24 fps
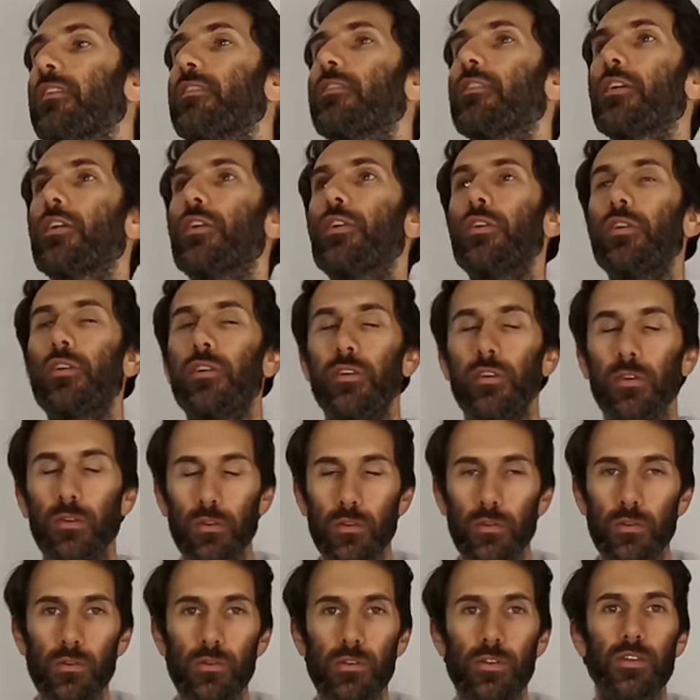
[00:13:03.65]
is a
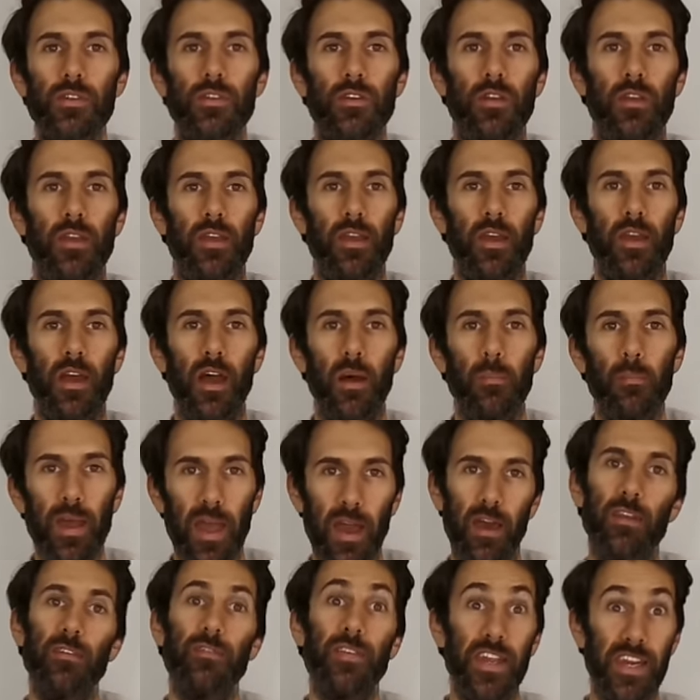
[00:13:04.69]
huge
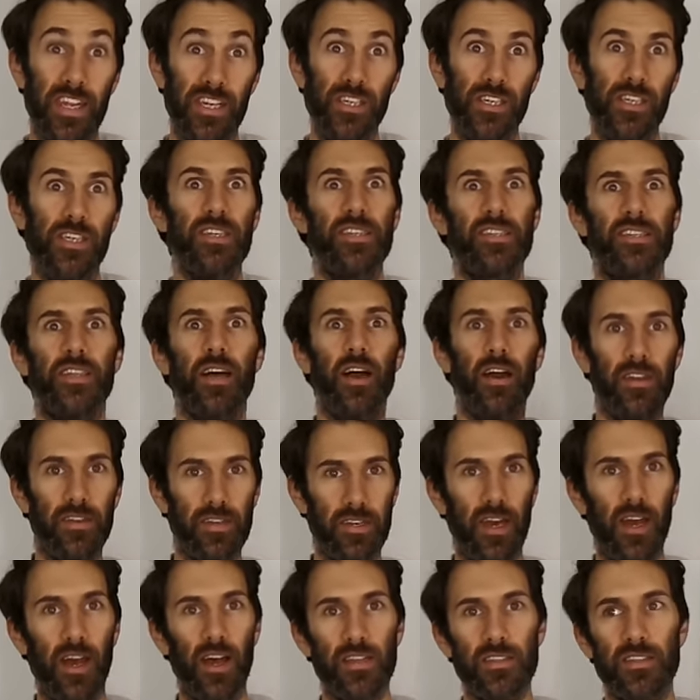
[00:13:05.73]
amount of energy to start
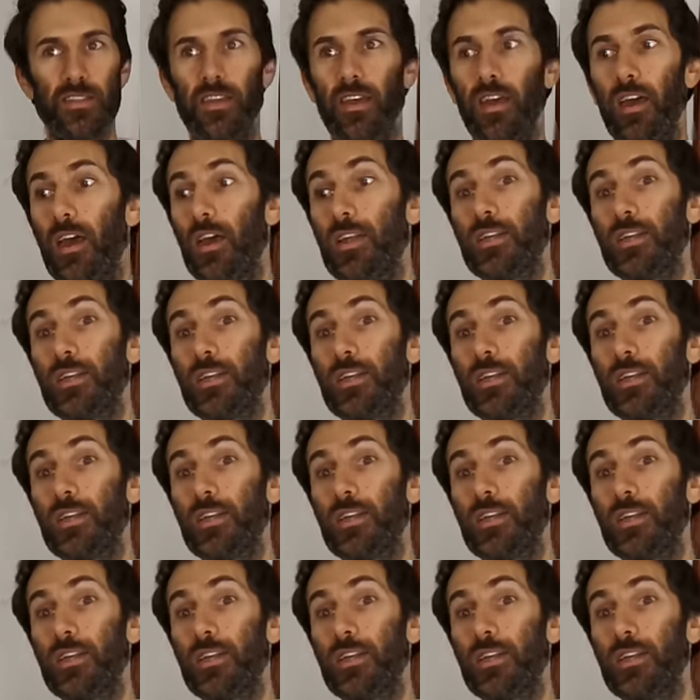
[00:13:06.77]
a task.